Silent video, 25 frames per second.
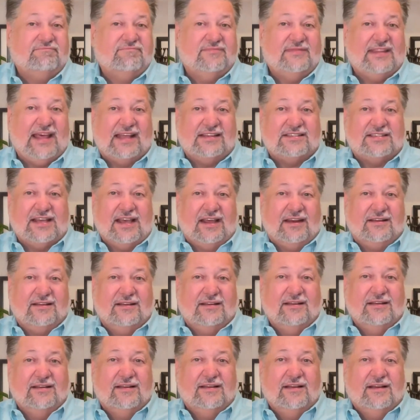That's it.
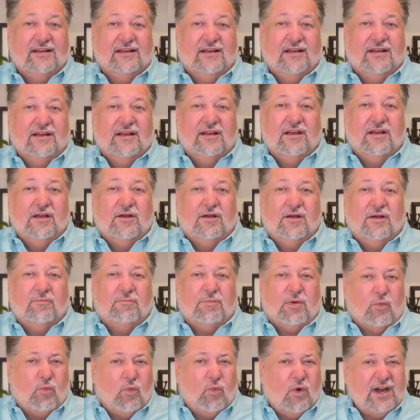
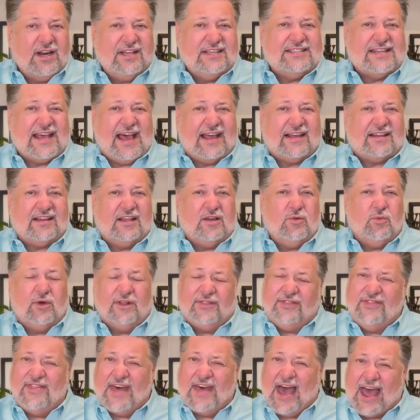But what exactly
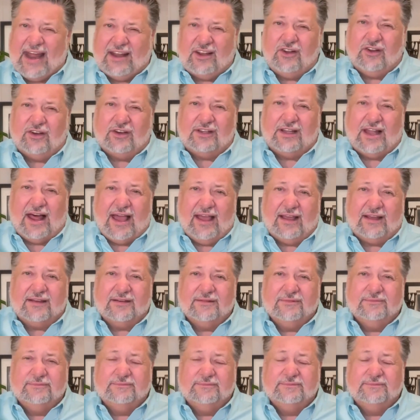would that look like?